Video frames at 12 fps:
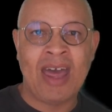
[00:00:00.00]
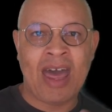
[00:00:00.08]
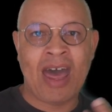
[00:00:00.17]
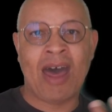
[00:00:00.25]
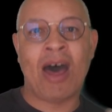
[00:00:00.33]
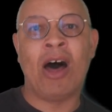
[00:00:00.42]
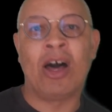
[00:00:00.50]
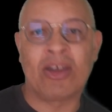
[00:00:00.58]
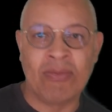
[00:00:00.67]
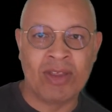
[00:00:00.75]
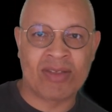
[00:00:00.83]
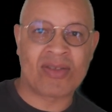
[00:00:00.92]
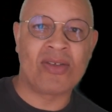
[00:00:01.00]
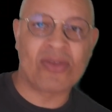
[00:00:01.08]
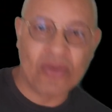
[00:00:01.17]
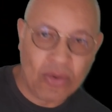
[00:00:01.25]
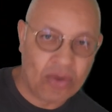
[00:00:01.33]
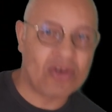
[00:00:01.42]
arguments to
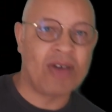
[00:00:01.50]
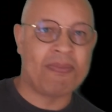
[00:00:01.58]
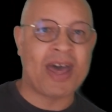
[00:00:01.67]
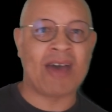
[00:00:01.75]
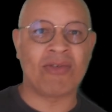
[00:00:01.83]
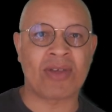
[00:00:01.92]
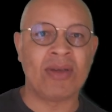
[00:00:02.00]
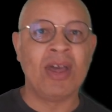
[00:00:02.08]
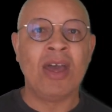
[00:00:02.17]
talk about.